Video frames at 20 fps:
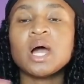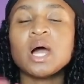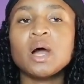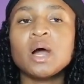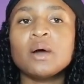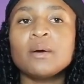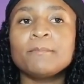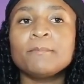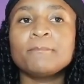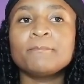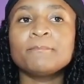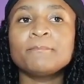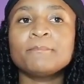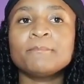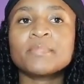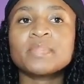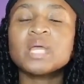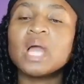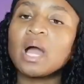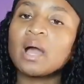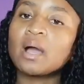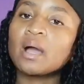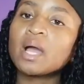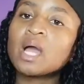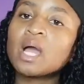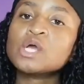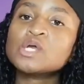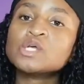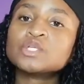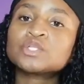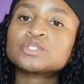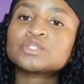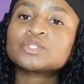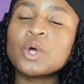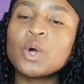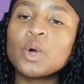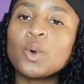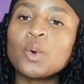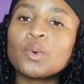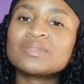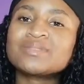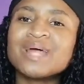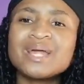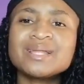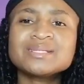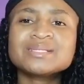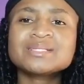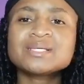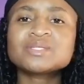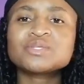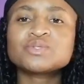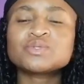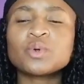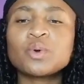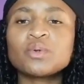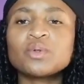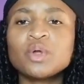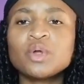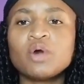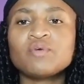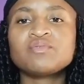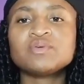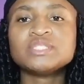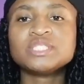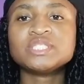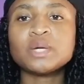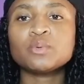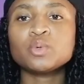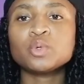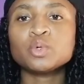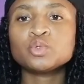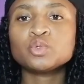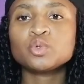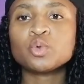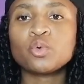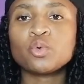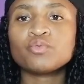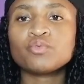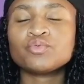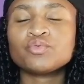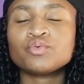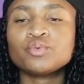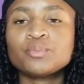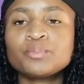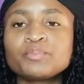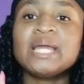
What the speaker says: Yeah. So that is the story of Njabulo Ndlovu.